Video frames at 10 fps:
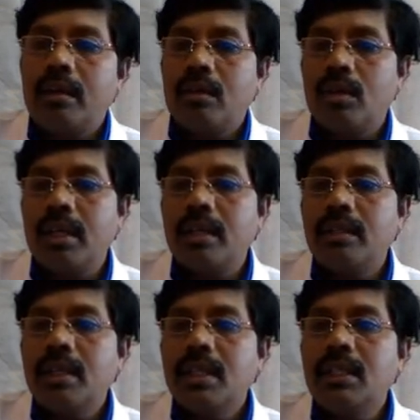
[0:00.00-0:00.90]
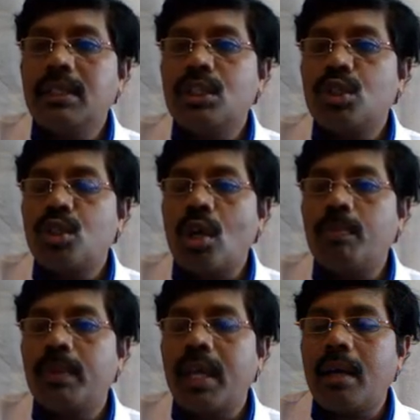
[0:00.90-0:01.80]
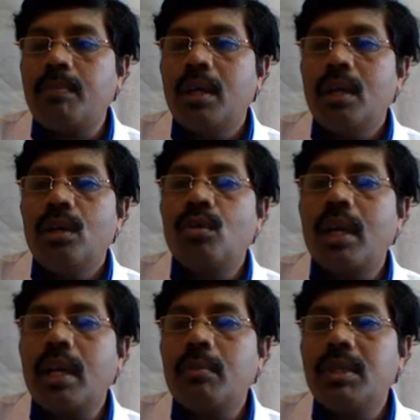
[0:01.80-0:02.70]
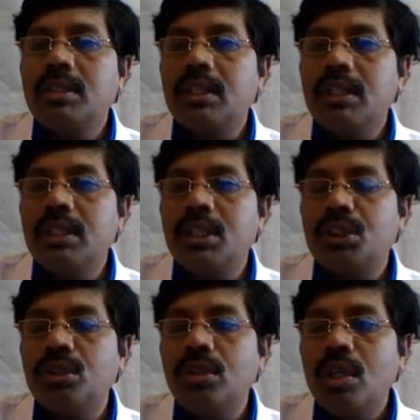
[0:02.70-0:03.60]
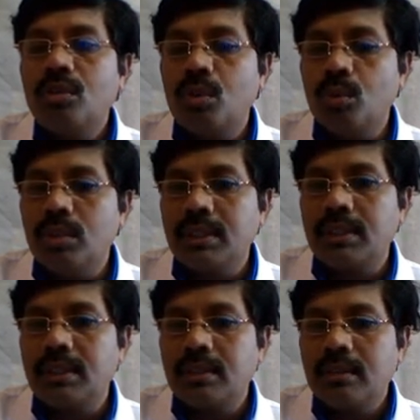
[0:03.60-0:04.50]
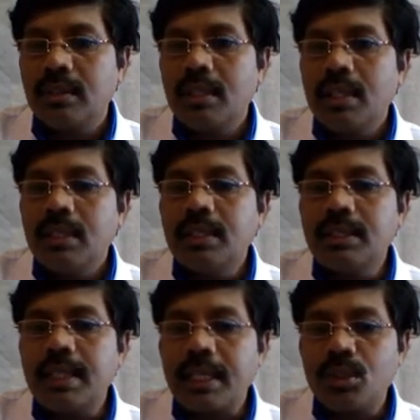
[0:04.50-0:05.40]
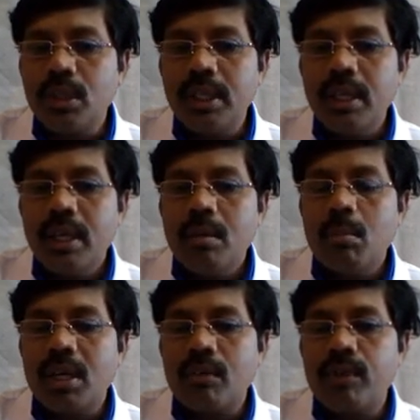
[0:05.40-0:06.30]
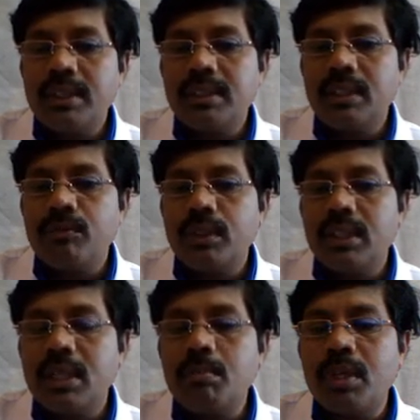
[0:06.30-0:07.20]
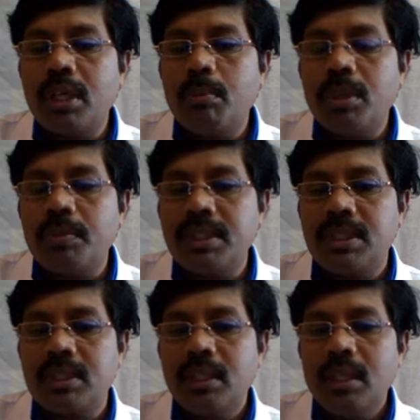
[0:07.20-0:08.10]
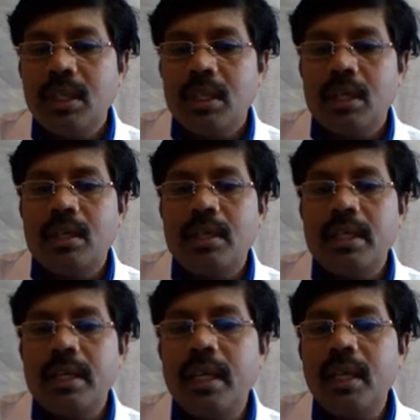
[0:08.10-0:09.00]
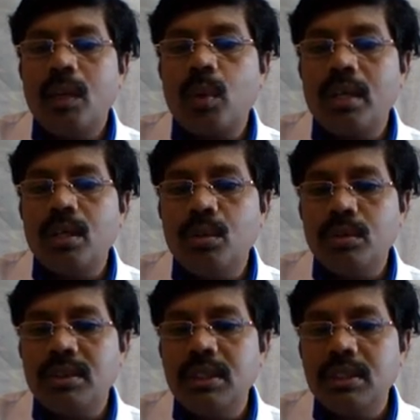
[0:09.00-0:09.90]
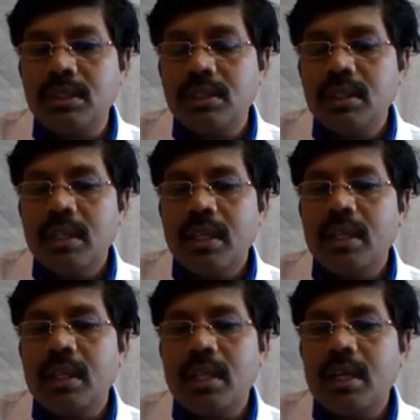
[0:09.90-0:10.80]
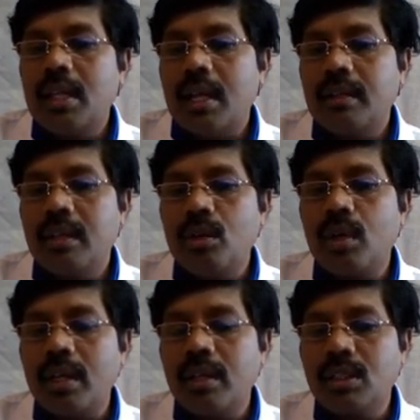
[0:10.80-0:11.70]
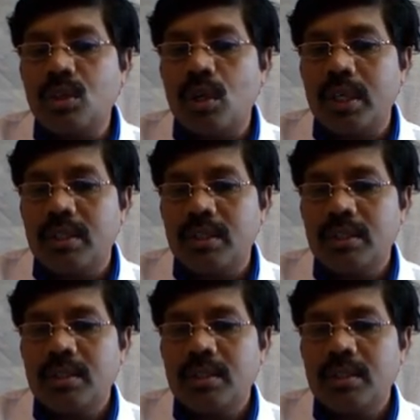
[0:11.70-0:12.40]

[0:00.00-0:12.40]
Okay, this is top cap. You can administer injection through this. This is actually butterfly set for the temporary purpose. A day you can use this, and then you can discard it.